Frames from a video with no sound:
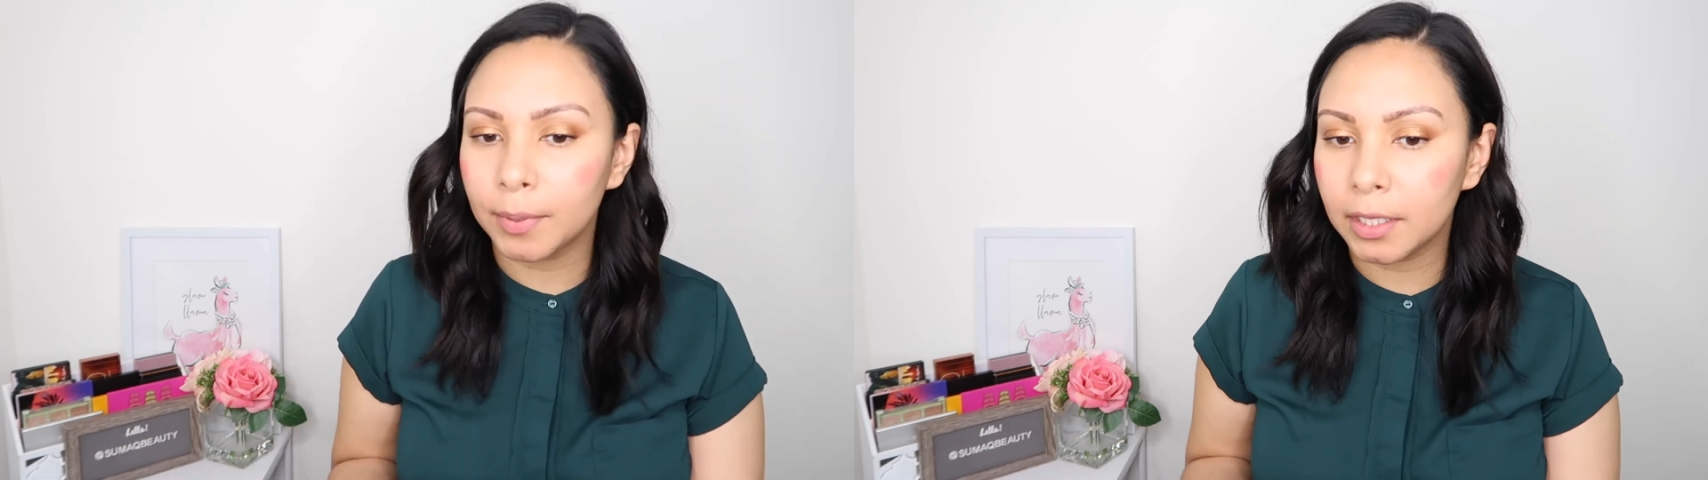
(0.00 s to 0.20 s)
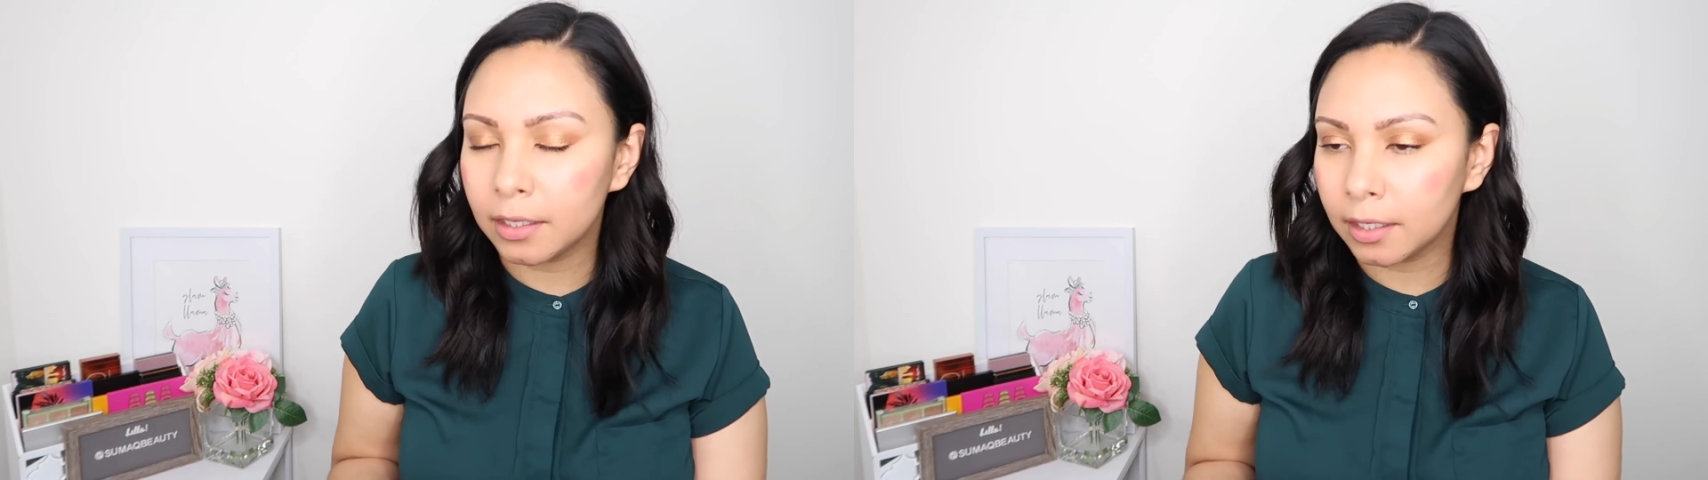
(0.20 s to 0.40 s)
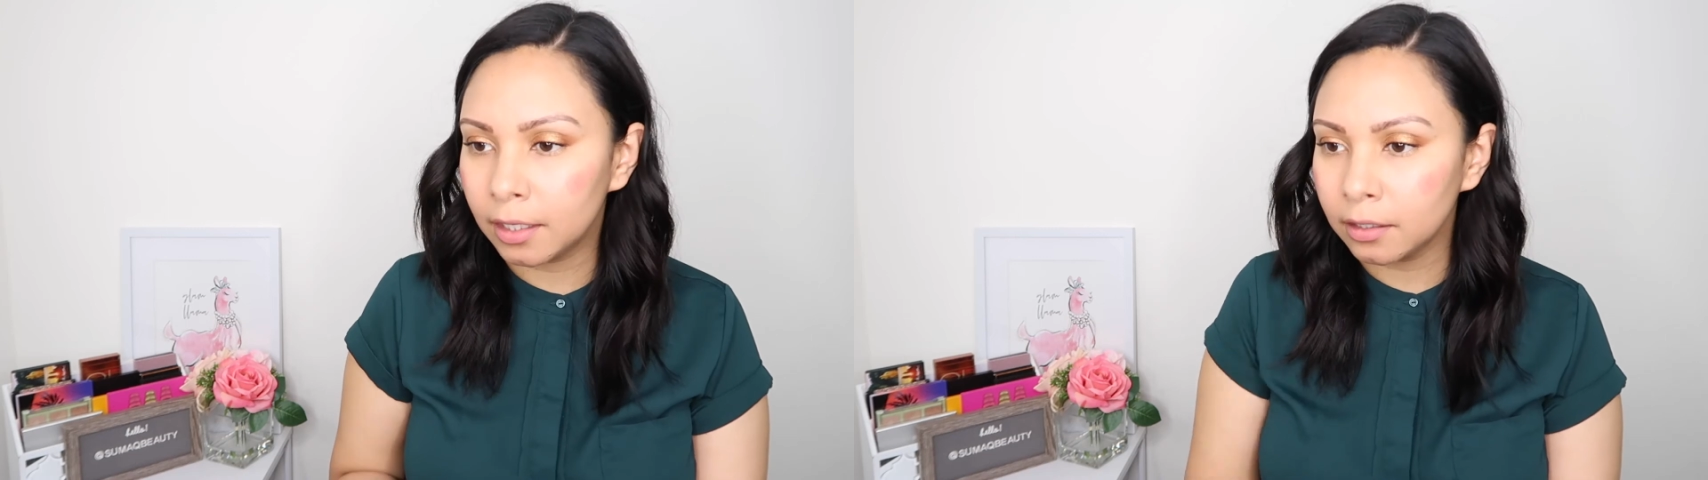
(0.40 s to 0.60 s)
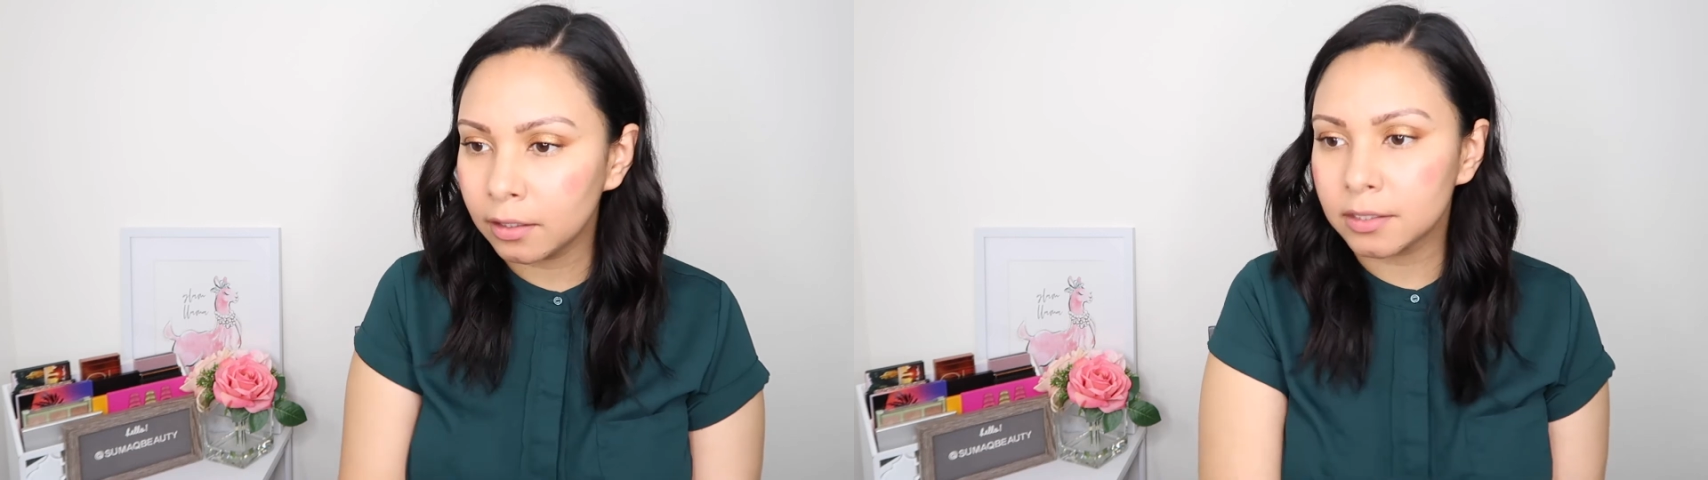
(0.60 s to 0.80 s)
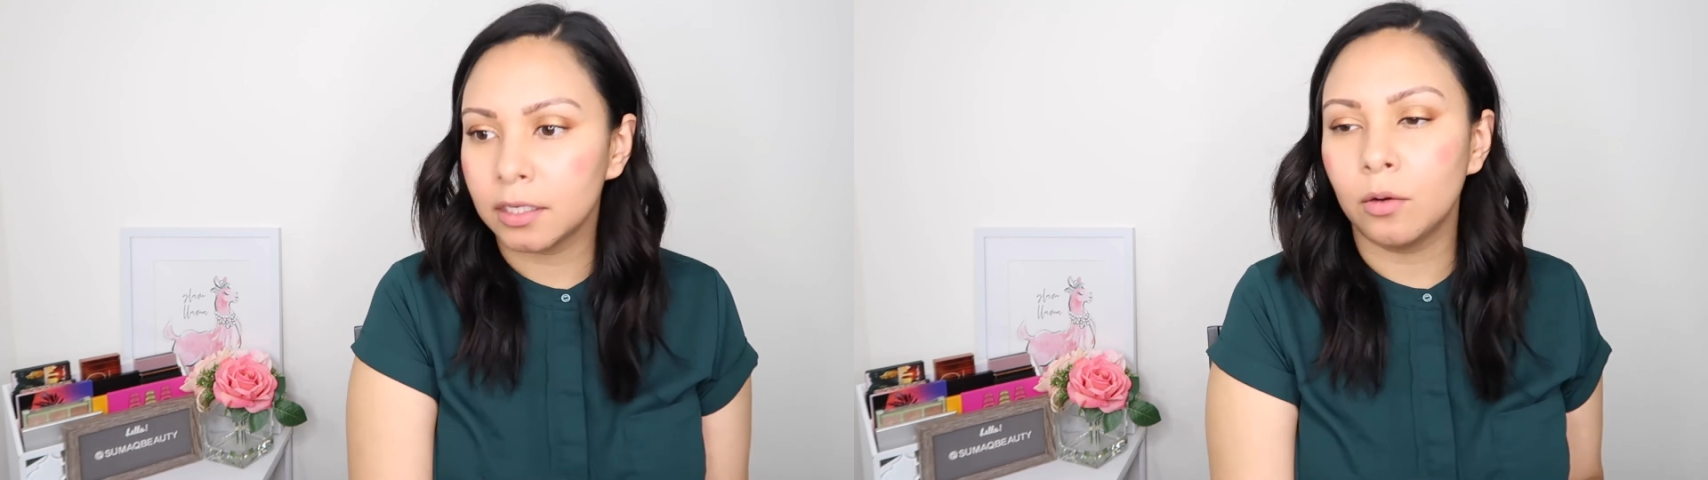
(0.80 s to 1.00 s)
pink in
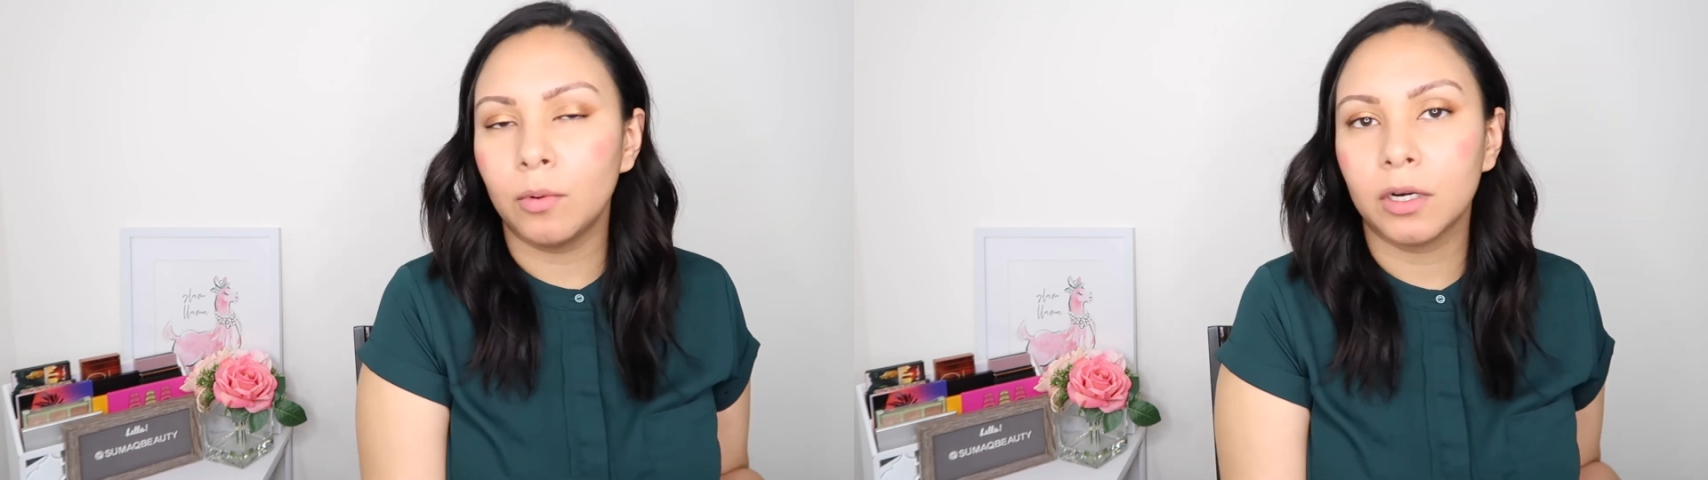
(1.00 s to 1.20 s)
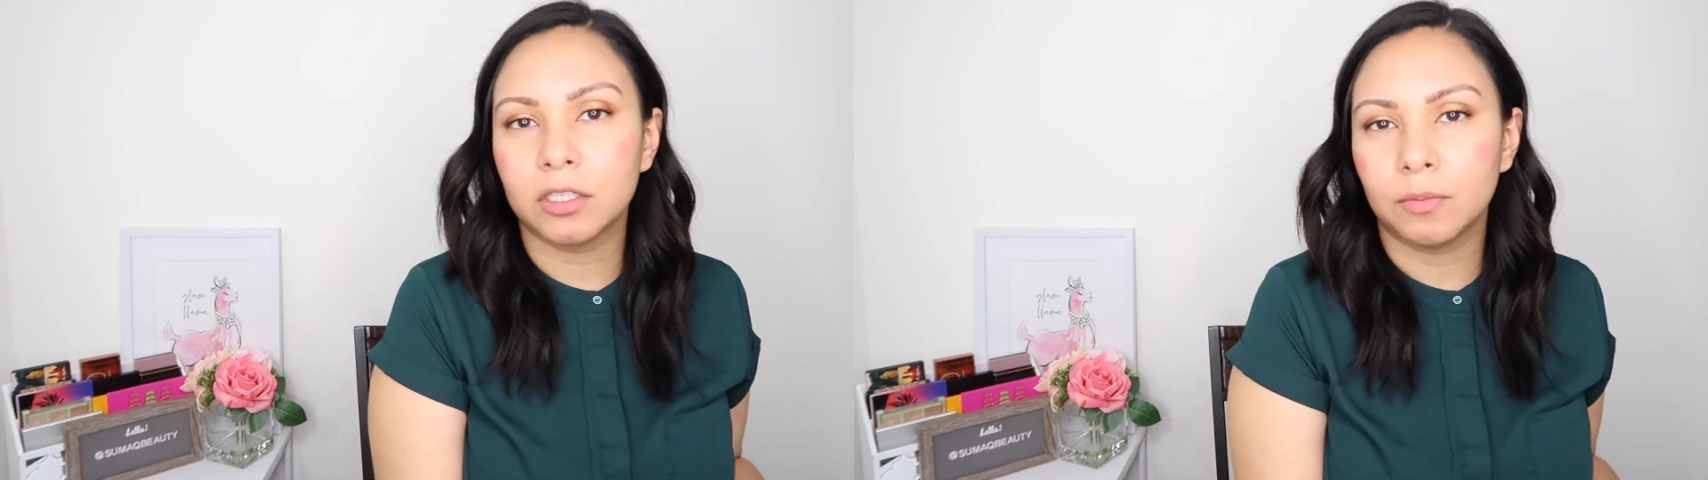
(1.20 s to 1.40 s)
because I don't want it